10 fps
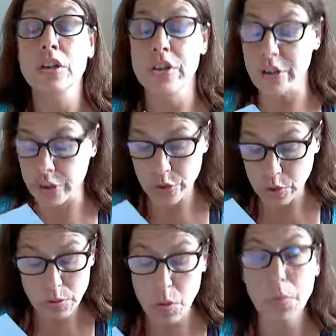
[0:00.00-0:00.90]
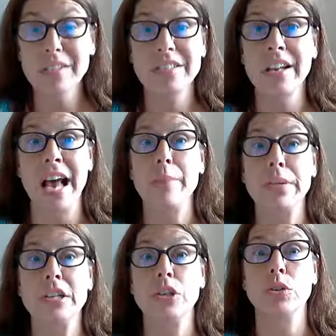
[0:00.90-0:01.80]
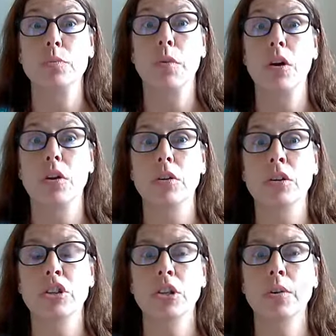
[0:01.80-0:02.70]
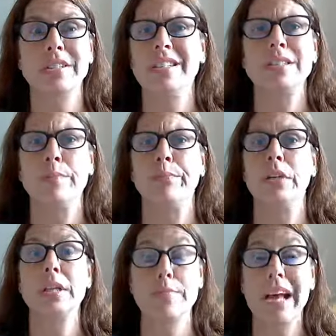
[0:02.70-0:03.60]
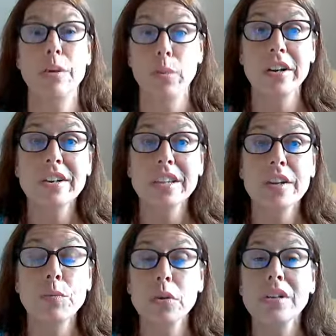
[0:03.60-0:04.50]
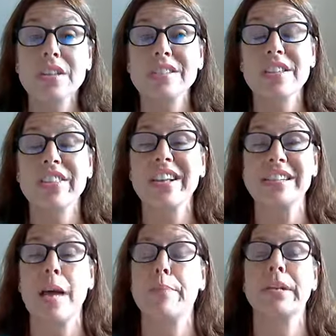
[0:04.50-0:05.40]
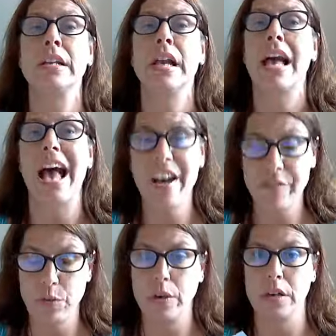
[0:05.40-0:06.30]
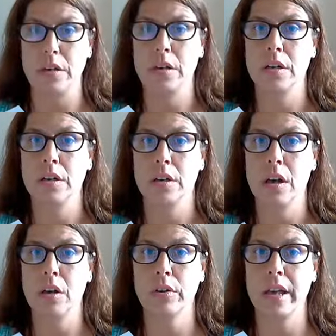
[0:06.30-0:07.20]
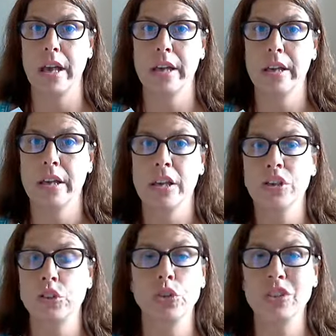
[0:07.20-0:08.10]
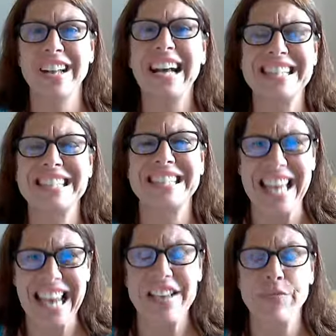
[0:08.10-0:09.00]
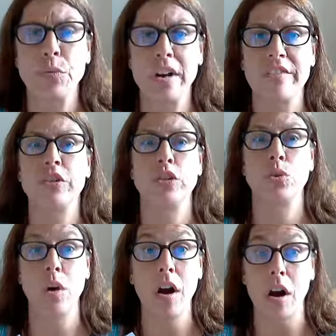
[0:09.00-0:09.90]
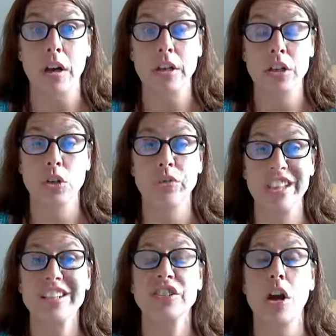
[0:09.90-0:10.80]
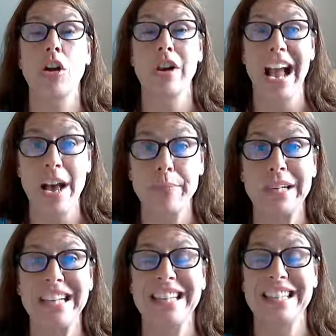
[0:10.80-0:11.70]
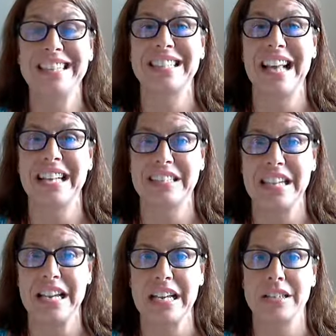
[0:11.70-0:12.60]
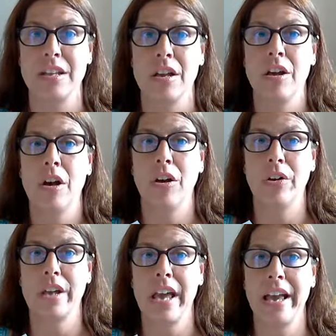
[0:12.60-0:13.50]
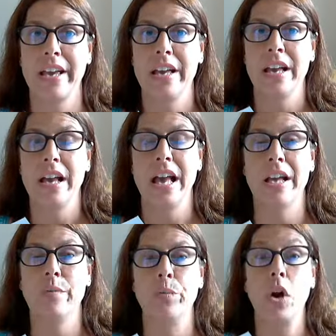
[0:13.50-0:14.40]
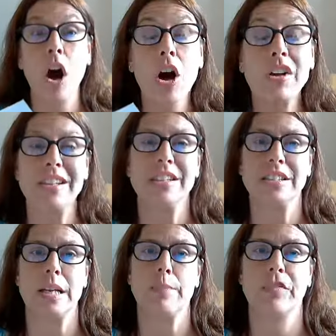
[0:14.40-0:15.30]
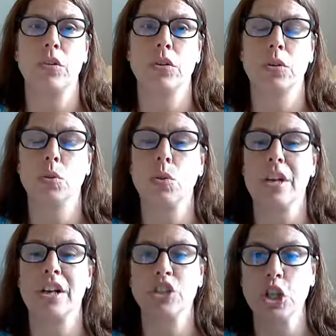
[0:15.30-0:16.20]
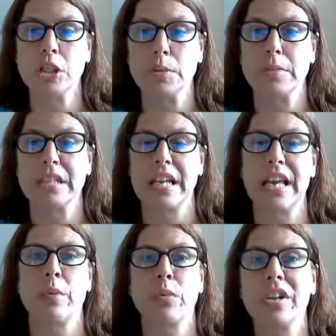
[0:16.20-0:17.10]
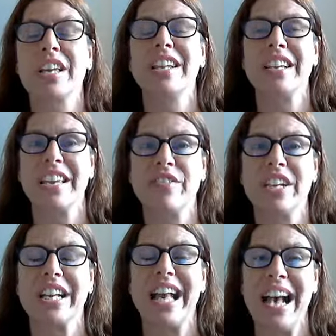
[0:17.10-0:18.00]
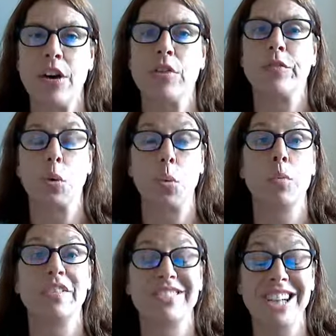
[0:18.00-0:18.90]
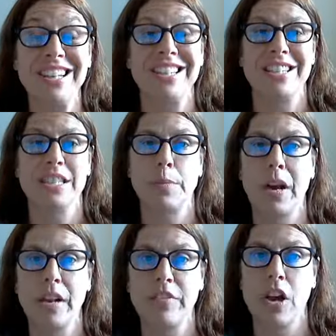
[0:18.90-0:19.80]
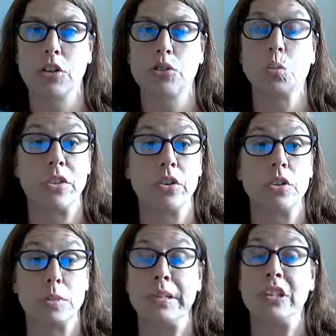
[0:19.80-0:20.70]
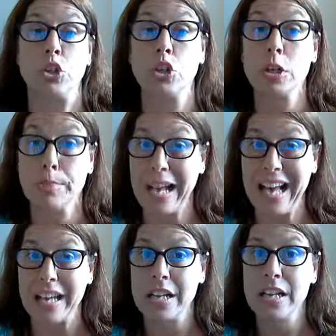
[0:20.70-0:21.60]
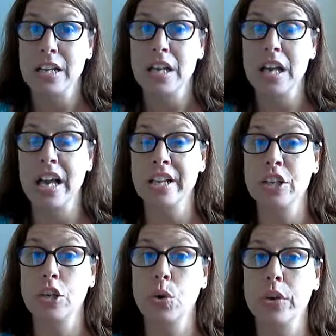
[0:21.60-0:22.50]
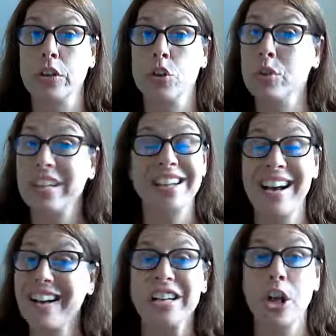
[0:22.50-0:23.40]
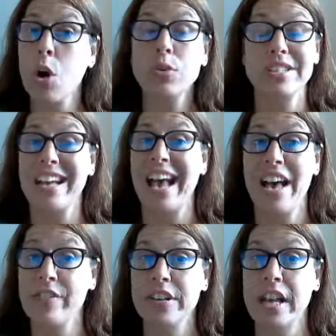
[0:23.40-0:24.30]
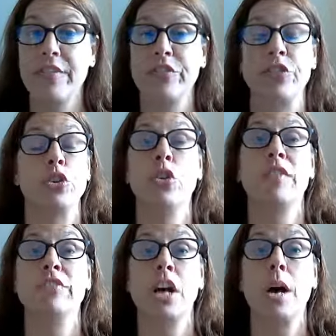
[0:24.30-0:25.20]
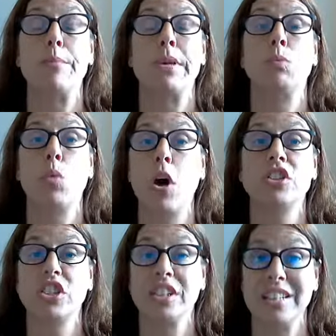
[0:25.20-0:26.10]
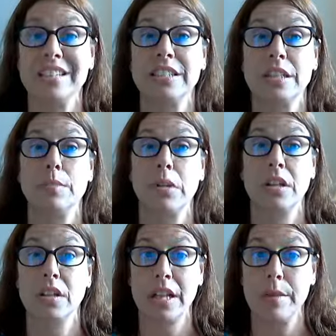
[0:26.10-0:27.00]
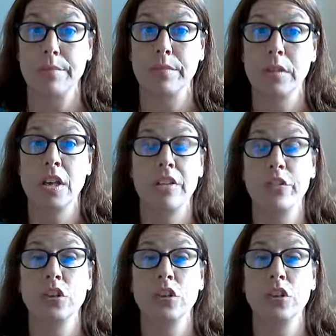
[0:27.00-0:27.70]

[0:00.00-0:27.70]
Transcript: you don't know what's going to happen to you tomorrow. You know, it doesn't really matter where you live. We're going to see things happen everywhere. Okay? So you're not safe wherever you are. You know, things are happening in these last days. Okay? And we're all going to stand before the Lord on Judgment Day, and we're going to give an account for what we've done in this body of ours, whether it's been good or bad. And you know, you cannot go to heaven if you have not been washed and cleansed in the blood of the Lamb. If you're